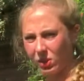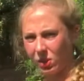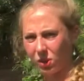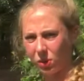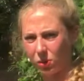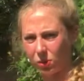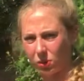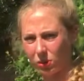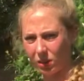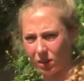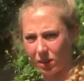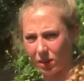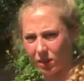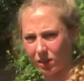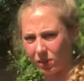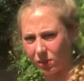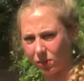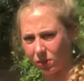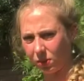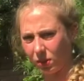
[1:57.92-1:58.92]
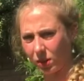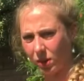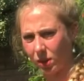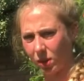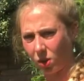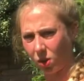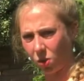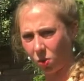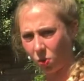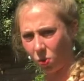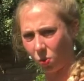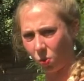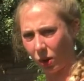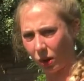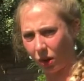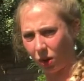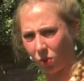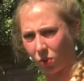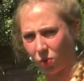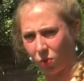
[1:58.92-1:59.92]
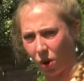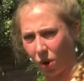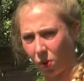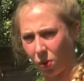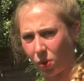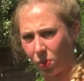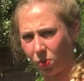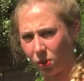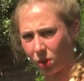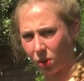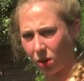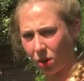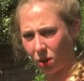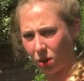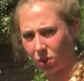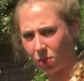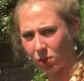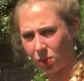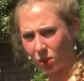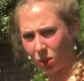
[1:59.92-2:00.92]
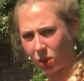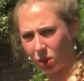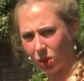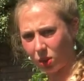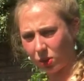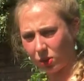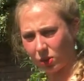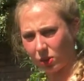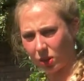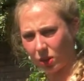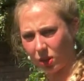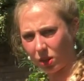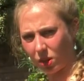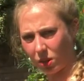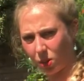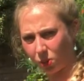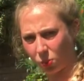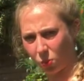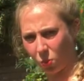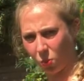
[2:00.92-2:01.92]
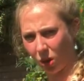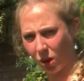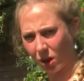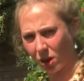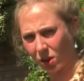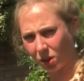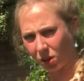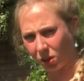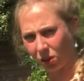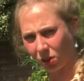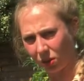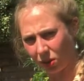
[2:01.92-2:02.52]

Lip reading: nose to knees. We're going to row in with the arms so that you can see the arms work